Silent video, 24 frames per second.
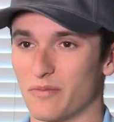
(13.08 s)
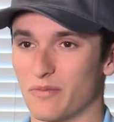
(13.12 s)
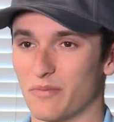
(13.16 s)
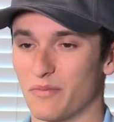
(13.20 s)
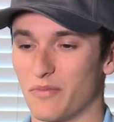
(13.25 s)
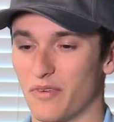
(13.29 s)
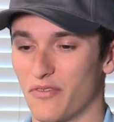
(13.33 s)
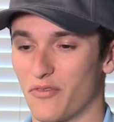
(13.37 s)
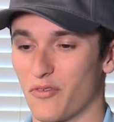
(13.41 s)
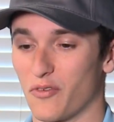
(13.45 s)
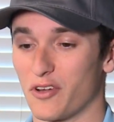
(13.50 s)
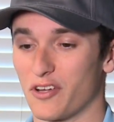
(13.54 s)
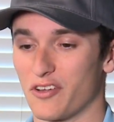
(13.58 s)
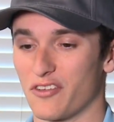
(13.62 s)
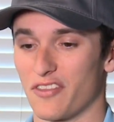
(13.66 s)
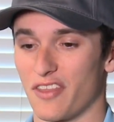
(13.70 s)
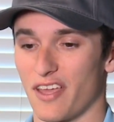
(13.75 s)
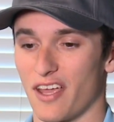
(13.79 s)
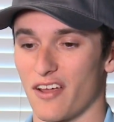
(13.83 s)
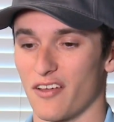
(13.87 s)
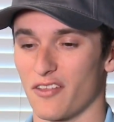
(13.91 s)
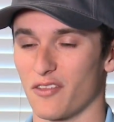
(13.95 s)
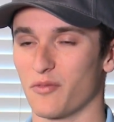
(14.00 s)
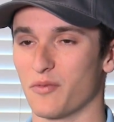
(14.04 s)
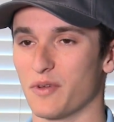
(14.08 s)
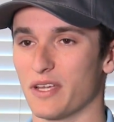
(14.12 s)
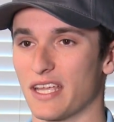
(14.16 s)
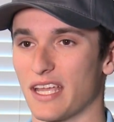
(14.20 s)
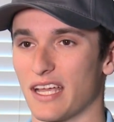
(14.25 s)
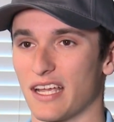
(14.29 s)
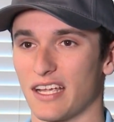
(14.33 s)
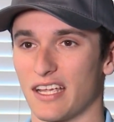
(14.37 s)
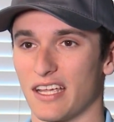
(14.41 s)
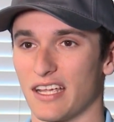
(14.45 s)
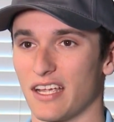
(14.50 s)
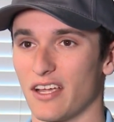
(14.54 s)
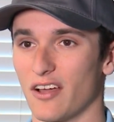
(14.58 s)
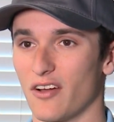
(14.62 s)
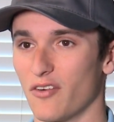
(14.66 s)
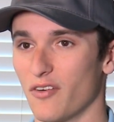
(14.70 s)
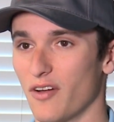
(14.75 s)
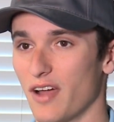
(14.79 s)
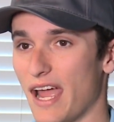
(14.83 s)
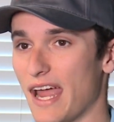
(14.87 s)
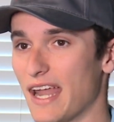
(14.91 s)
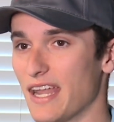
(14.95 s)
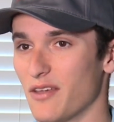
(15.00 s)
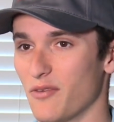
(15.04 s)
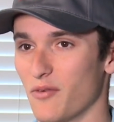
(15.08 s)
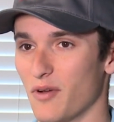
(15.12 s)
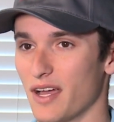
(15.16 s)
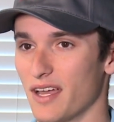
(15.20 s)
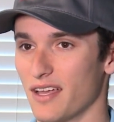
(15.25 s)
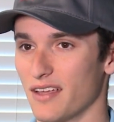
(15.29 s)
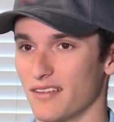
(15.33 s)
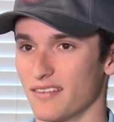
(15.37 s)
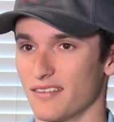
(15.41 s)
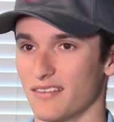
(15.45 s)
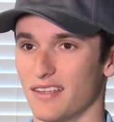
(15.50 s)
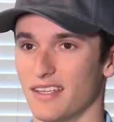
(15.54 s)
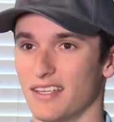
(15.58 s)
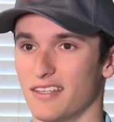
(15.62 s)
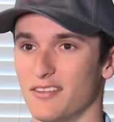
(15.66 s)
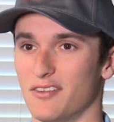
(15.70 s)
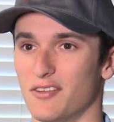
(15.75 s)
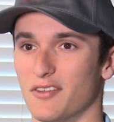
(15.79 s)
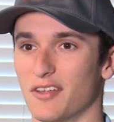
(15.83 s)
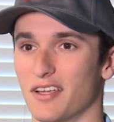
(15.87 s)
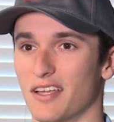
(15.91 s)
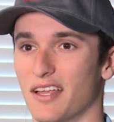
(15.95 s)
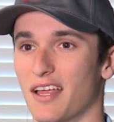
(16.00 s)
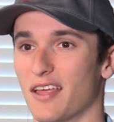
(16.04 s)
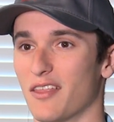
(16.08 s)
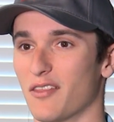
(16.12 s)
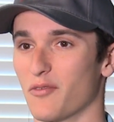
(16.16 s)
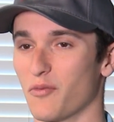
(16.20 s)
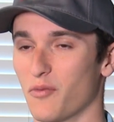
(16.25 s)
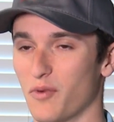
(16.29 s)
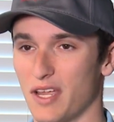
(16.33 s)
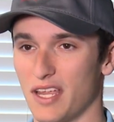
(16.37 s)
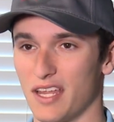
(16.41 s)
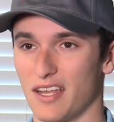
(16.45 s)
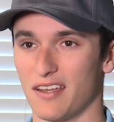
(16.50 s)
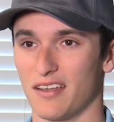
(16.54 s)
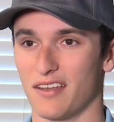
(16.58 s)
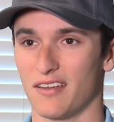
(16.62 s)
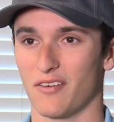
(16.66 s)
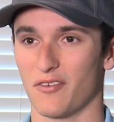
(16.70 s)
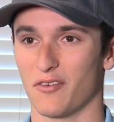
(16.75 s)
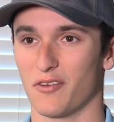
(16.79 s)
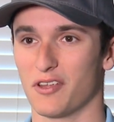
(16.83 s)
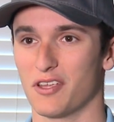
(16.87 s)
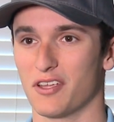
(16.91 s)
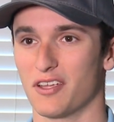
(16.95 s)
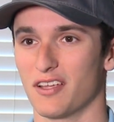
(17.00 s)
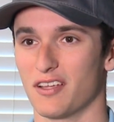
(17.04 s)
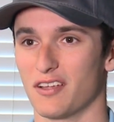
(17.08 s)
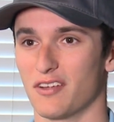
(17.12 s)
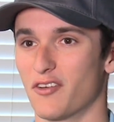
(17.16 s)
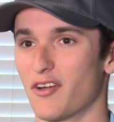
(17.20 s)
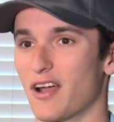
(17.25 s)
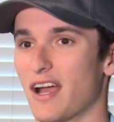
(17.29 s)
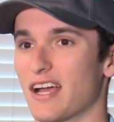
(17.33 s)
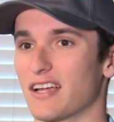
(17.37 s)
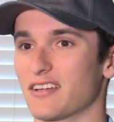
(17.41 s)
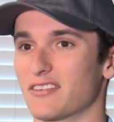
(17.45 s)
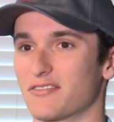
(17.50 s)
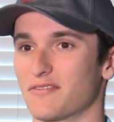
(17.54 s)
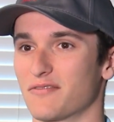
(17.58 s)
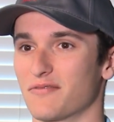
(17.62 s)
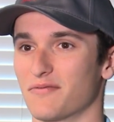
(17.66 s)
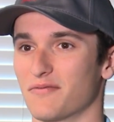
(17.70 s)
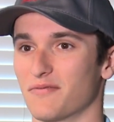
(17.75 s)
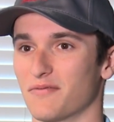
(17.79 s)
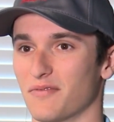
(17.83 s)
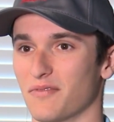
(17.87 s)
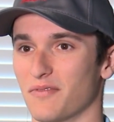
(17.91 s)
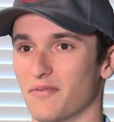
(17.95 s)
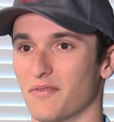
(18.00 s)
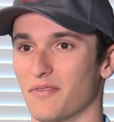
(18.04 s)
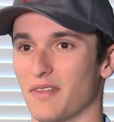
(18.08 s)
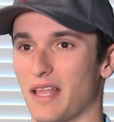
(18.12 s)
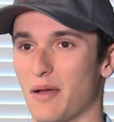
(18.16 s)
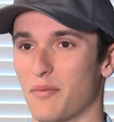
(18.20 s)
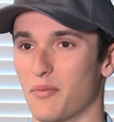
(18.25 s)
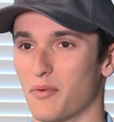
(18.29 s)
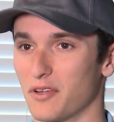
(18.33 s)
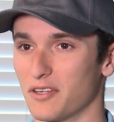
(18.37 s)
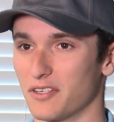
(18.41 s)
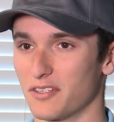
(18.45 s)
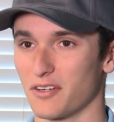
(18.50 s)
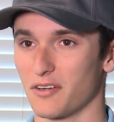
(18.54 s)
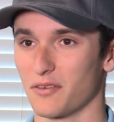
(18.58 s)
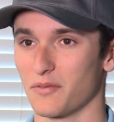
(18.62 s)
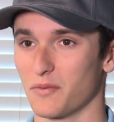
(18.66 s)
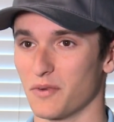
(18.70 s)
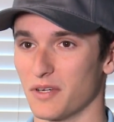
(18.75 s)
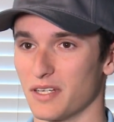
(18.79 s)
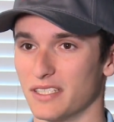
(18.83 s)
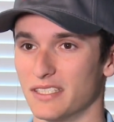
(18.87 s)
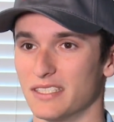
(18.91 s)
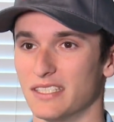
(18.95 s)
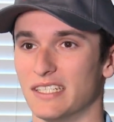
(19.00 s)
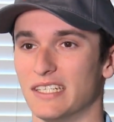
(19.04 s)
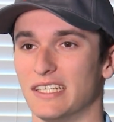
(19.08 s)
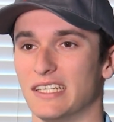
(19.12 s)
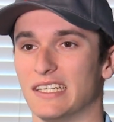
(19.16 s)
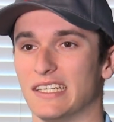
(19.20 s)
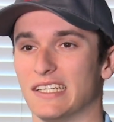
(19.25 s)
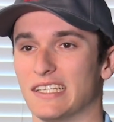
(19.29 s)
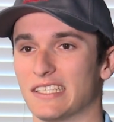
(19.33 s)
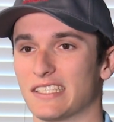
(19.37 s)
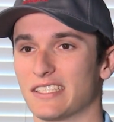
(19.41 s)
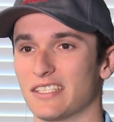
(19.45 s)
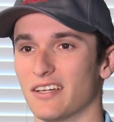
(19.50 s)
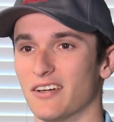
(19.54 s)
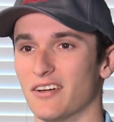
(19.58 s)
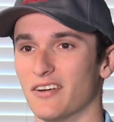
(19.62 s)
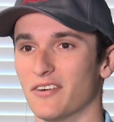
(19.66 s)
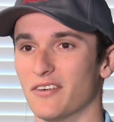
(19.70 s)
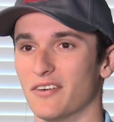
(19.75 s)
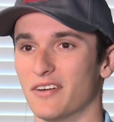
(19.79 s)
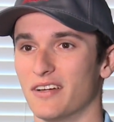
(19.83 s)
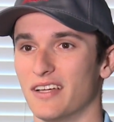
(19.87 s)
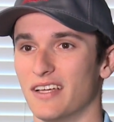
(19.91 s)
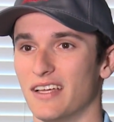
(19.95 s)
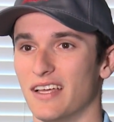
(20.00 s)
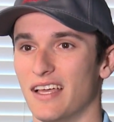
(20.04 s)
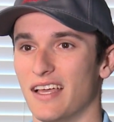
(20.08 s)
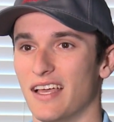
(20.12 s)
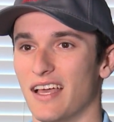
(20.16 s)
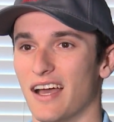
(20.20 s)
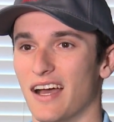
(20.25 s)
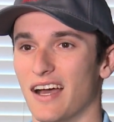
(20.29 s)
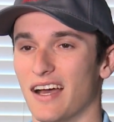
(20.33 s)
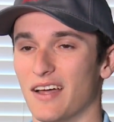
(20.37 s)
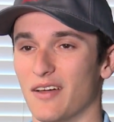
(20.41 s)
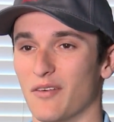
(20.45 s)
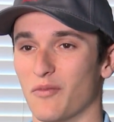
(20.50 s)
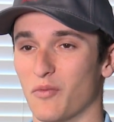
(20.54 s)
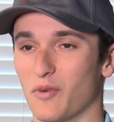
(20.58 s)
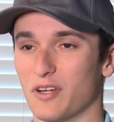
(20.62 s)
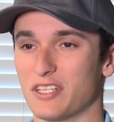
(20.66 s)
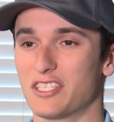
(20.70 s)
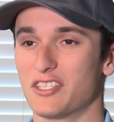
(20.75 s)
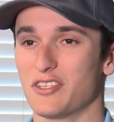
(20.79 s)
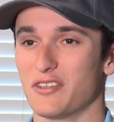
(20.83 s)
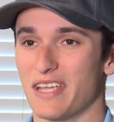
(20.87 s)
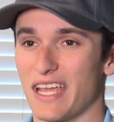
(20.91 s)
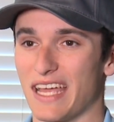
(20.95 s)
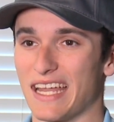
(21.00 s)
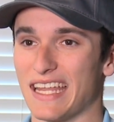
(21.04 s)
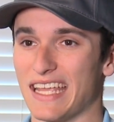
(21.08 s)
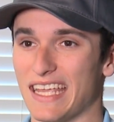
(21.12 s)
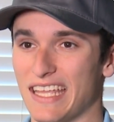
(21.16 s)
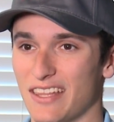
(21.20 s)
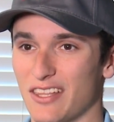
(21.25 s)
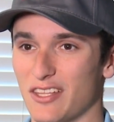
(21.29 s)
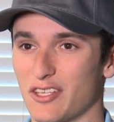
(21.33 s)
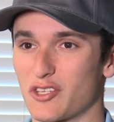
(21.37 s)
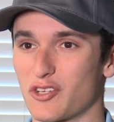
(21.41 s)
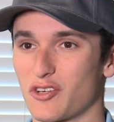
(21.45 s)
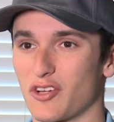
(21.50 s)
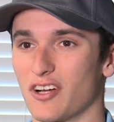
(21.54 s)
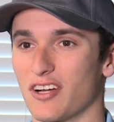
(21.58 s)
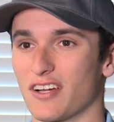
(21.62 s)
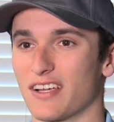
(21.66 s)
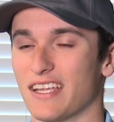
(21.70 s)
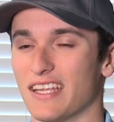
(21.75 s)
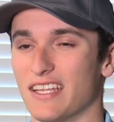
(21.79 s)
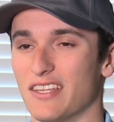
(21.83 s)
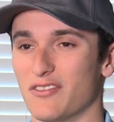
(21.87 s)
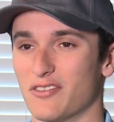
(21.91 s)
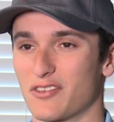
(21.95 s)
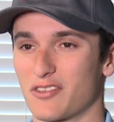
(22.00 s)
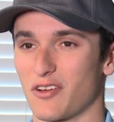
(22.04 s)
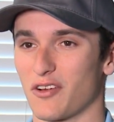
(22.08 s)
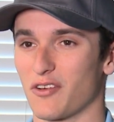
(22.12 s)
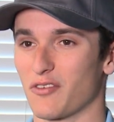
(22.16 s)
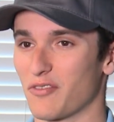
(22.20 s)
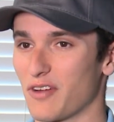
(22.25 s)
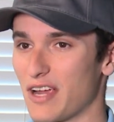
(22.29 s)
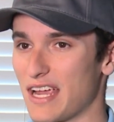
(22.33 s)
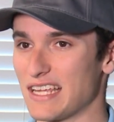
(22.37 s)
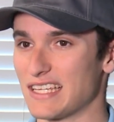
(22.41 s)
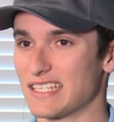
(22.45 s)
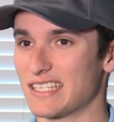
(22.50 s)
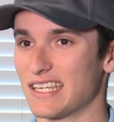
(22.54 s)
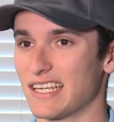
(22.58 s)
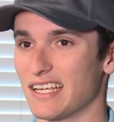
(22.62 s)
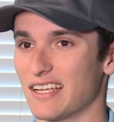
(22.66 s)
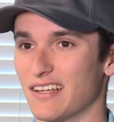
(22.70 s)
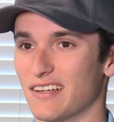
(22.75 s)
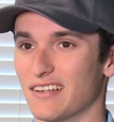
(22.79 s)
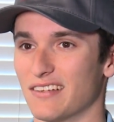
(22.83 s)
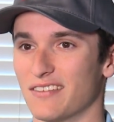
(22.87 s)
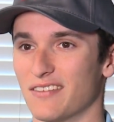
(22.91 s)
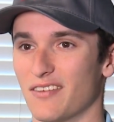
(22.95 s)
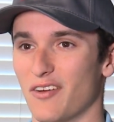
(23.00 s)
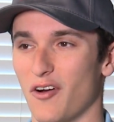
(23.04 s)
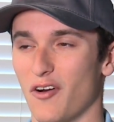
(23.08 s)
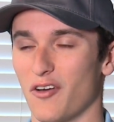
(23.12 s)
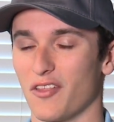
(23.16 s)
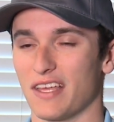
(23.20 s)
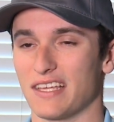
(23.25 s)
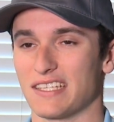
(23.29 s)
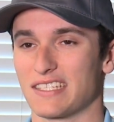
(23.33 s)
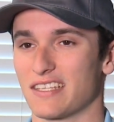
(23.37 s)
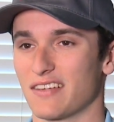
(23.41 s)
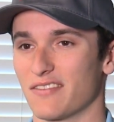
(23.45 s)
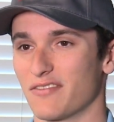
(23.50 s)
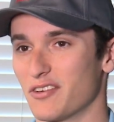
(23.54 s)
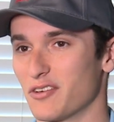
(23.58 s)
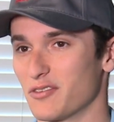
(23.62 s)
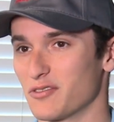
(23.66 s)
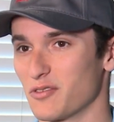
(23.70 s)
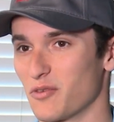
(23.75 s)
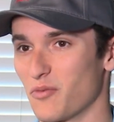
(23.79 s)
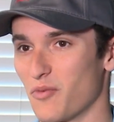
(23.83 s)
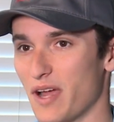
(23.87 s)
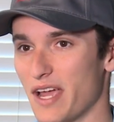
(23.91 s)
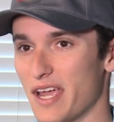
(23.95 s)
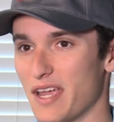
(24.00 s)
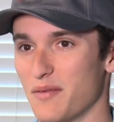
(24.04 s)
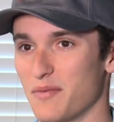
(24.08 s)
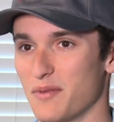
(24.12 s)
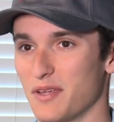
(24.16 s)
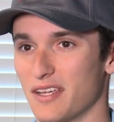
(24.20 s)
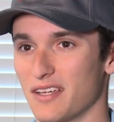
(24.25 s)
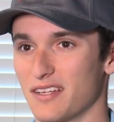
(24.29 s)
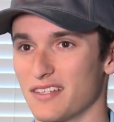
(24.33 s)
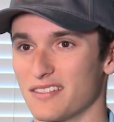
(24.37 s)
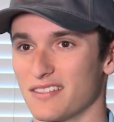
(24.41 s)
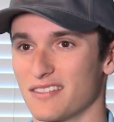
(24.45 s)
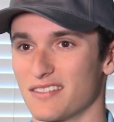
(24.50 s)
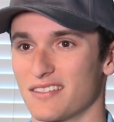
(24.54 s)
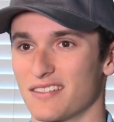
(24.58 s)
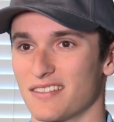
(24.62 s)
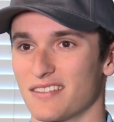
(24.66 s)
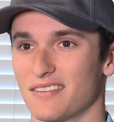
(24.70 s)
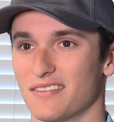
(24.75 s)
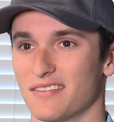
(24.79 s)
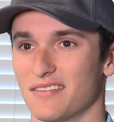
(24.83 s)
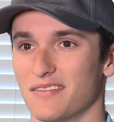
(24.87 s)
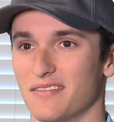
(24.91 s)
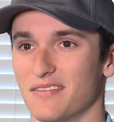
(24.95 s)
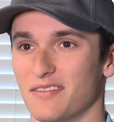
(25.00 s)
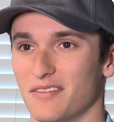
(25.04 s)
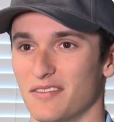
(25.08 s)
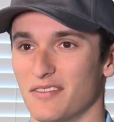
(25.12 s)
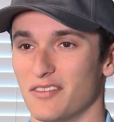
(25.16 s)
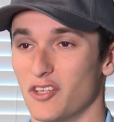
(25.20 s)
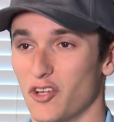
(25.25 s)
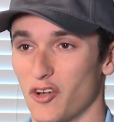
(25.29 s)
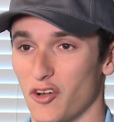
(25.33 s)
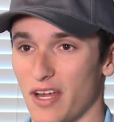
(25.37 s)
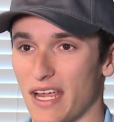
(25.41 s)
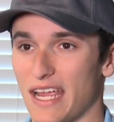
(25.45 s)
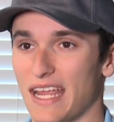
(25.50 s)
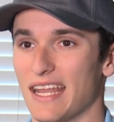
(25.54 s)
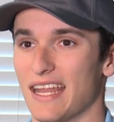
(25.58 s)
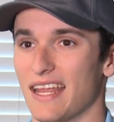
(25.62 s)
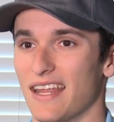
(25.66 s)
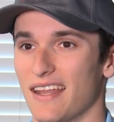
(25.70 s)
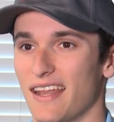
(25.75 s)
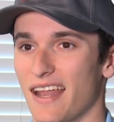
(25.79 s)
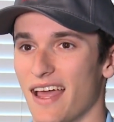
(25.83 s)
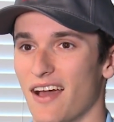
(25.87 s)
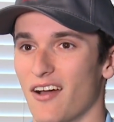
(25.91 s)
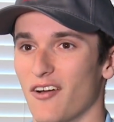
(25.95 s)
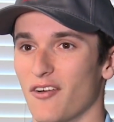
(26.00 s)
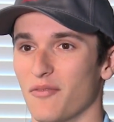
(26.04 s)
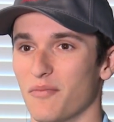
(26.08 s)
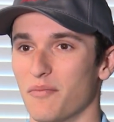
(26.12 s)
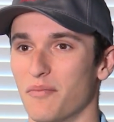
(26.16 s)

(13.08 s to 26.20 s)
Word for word: Before you're there, the weekend can go anyway. You can either win or you can crash lap one, turn one. So once you get in the truck and you start racing, all that stuff goes away because you're in it now.